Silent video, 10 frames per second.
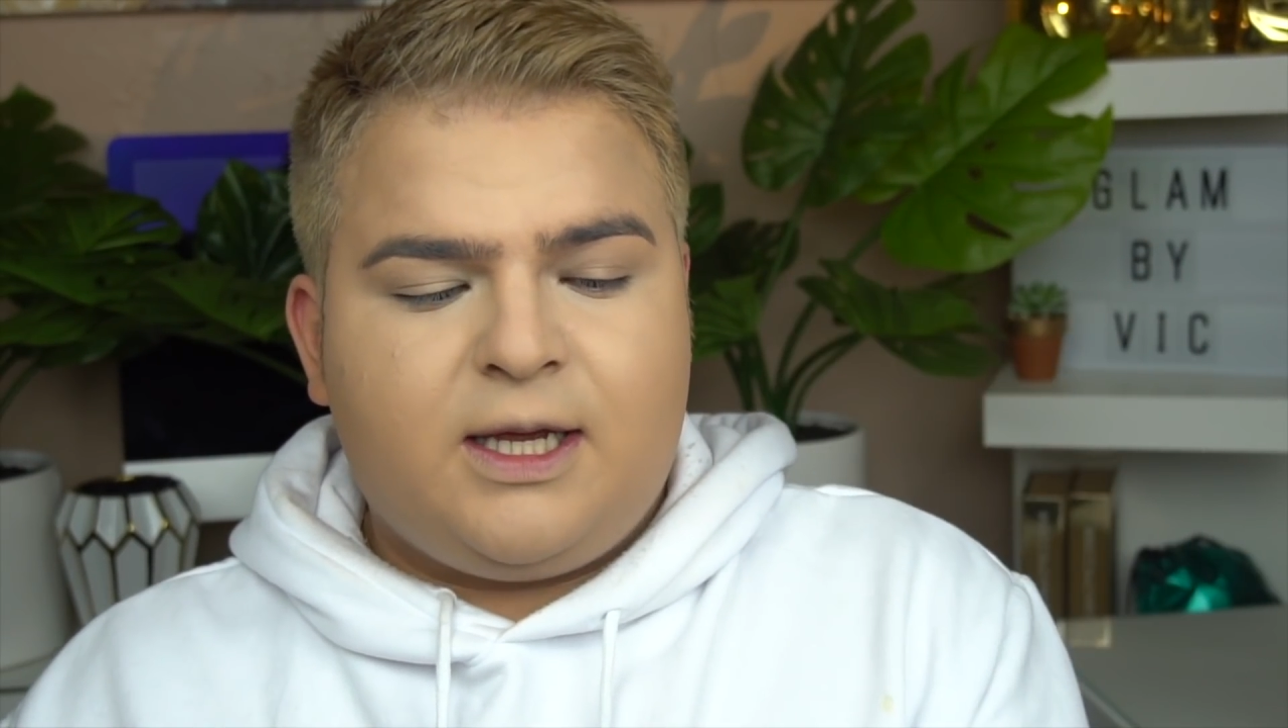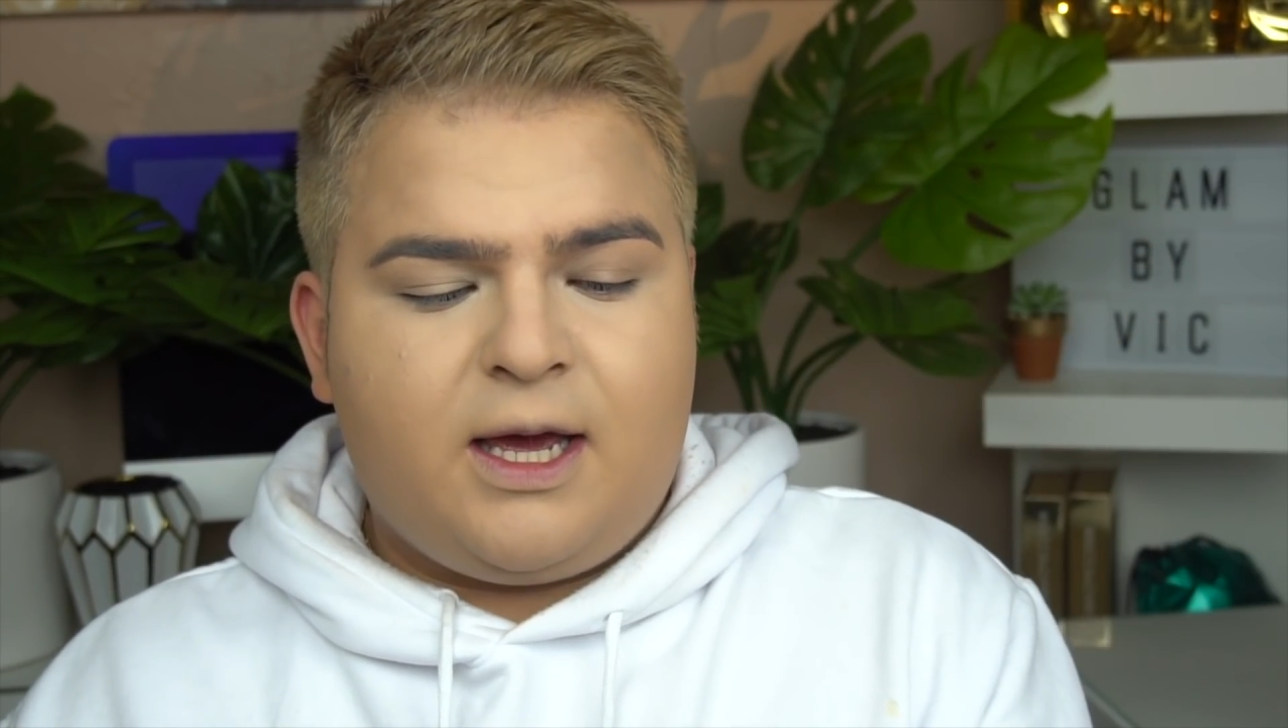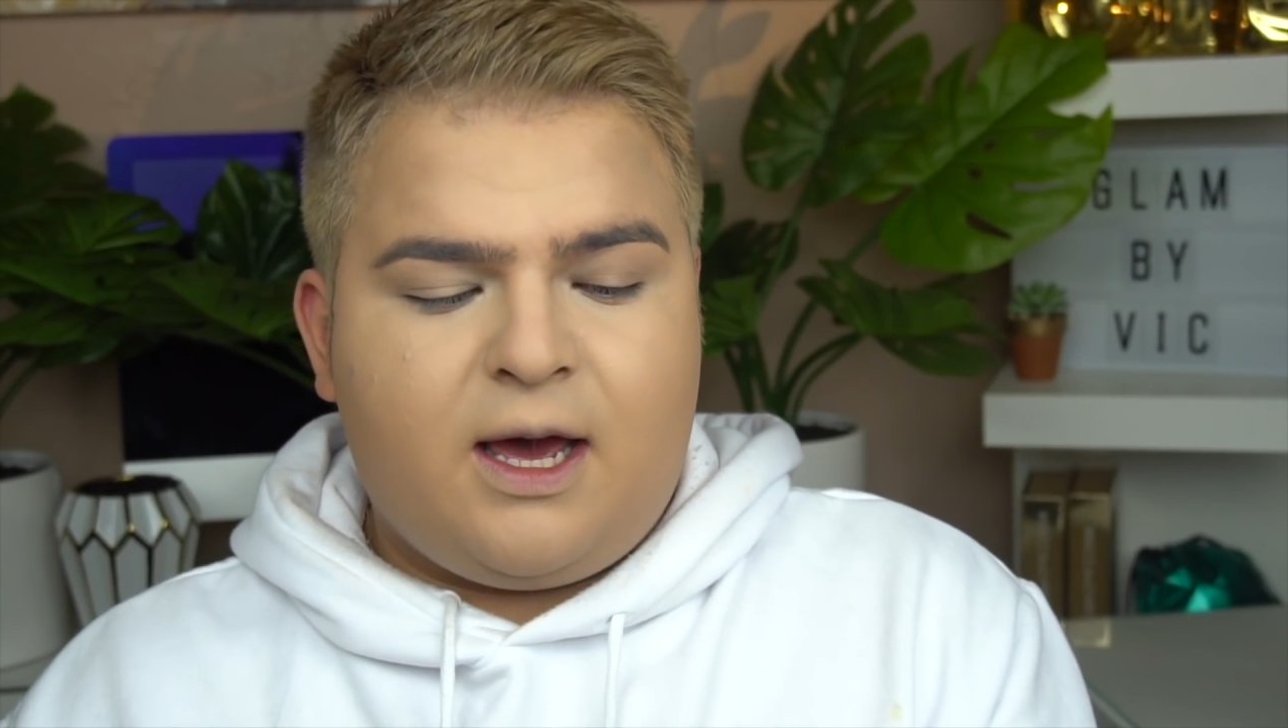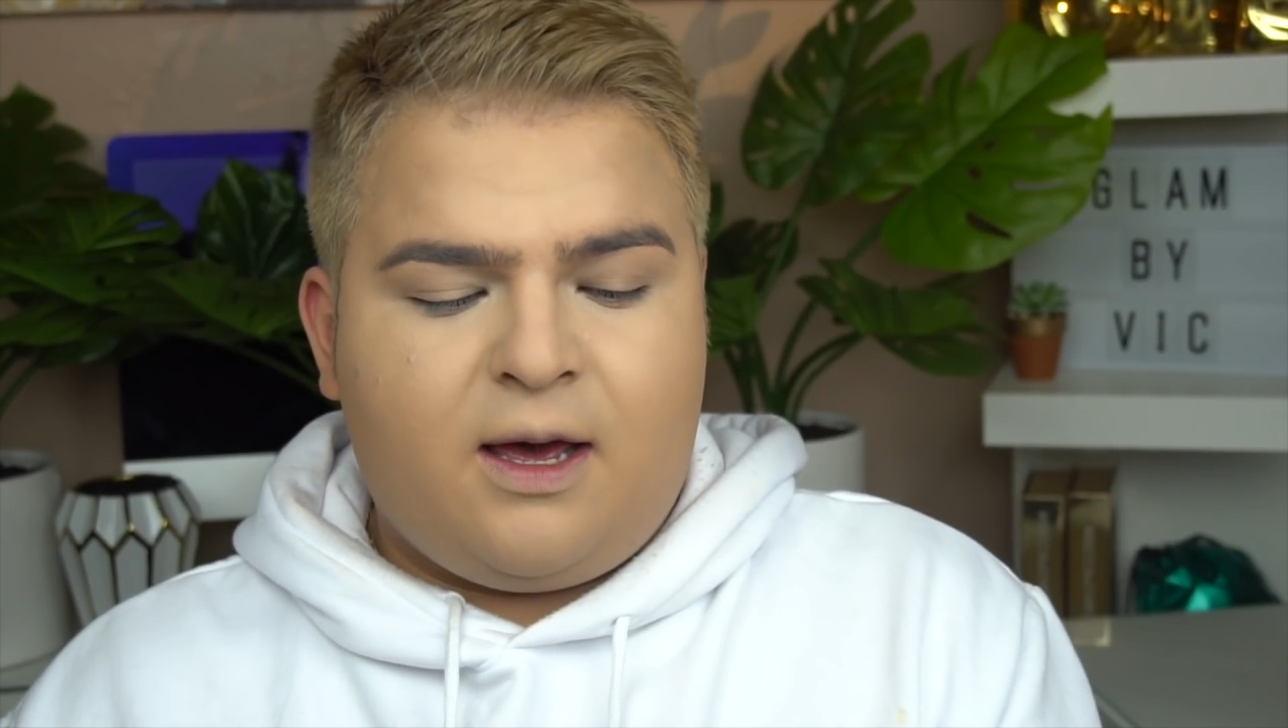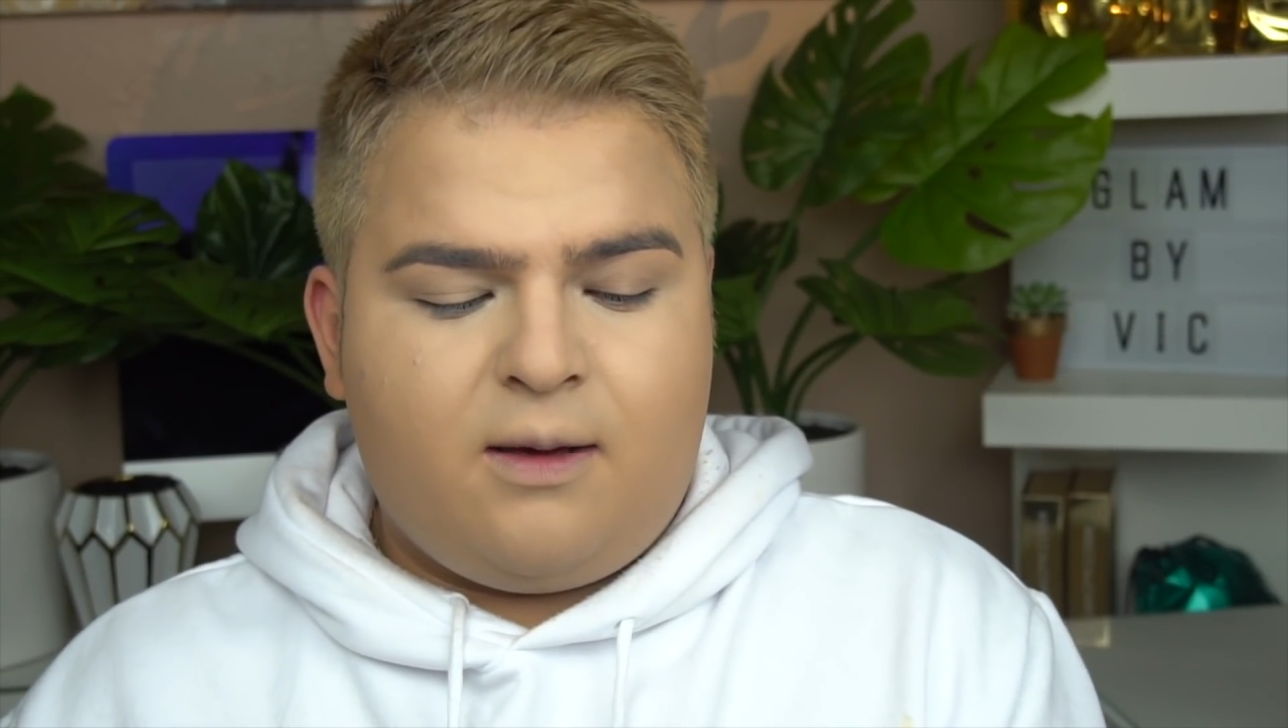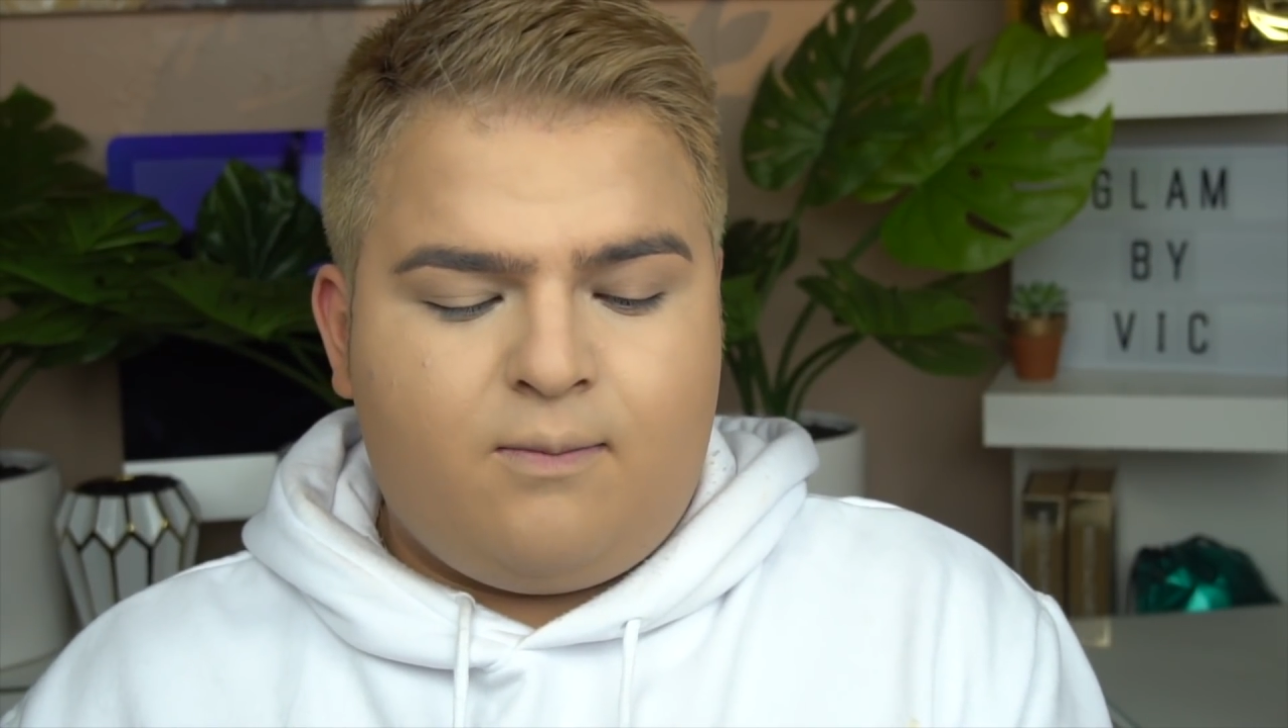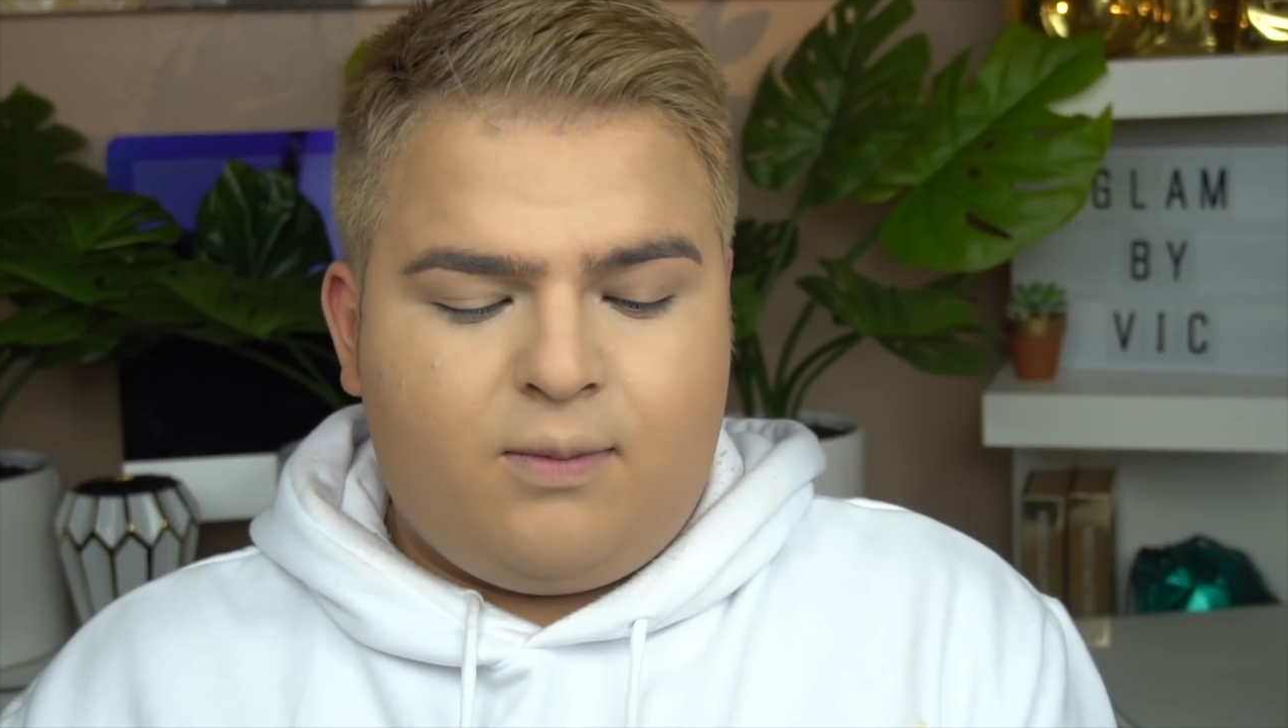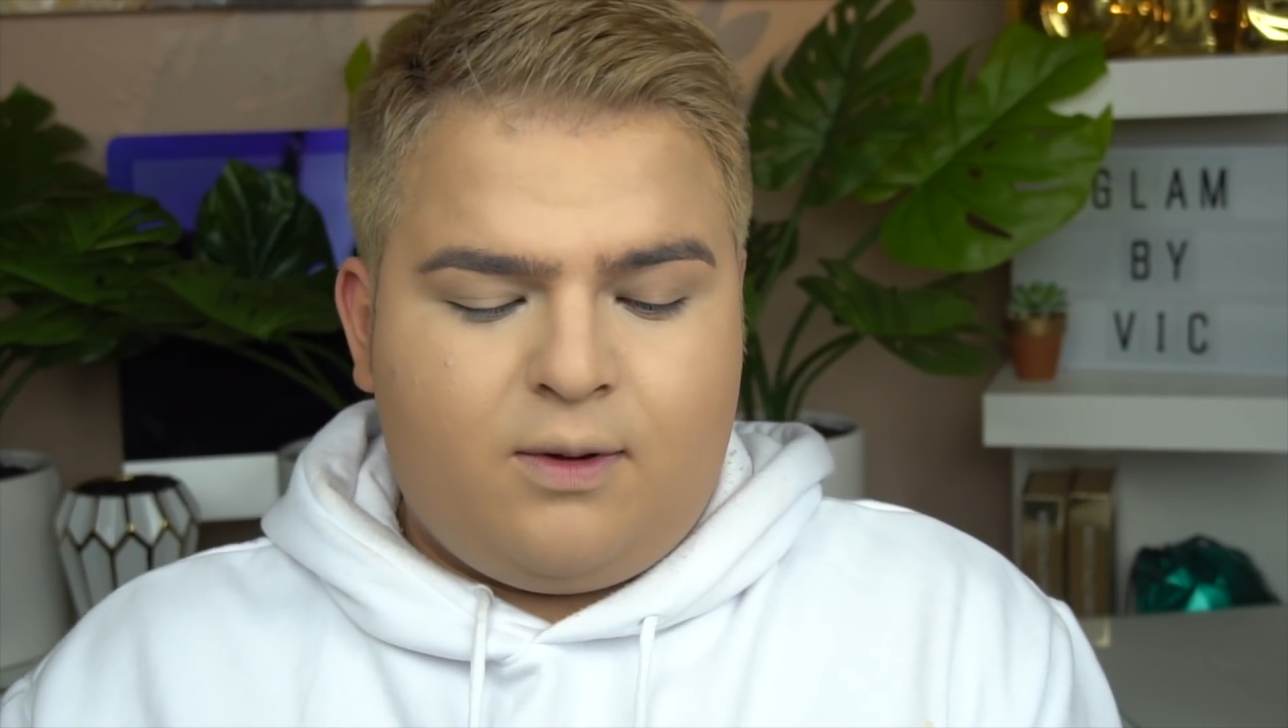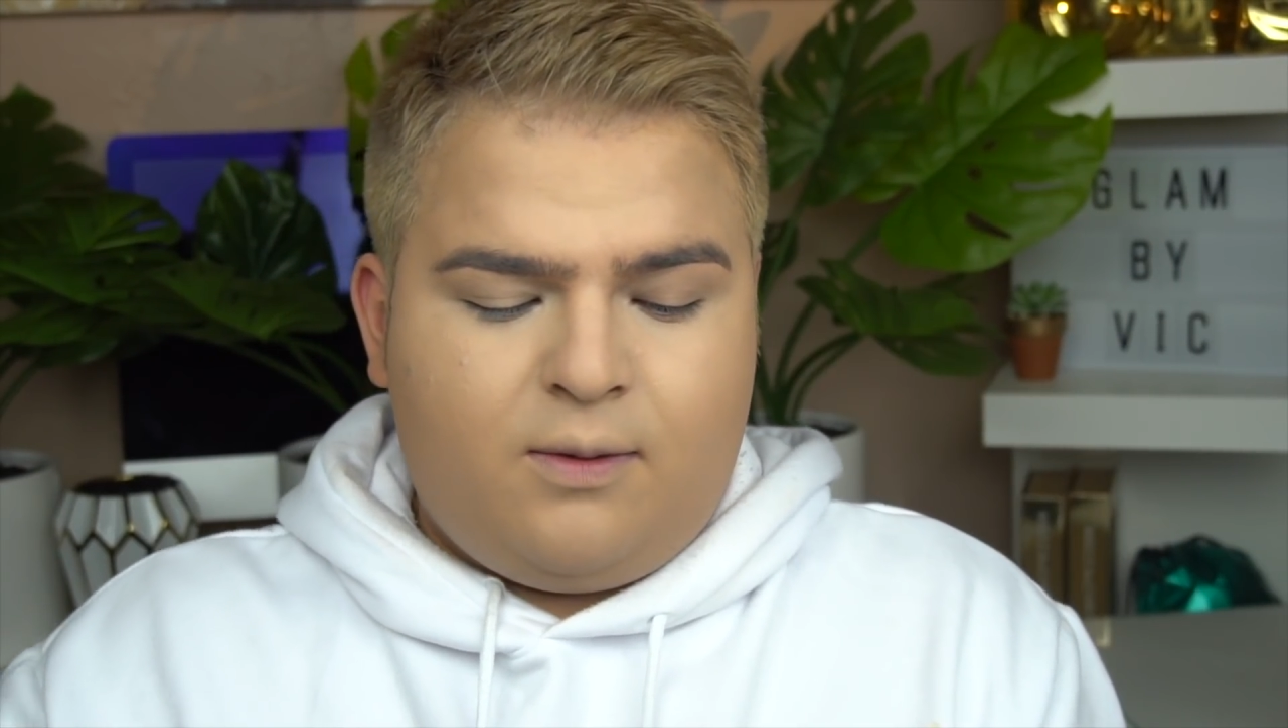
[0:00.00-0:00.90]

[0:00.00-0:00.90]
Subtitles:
it up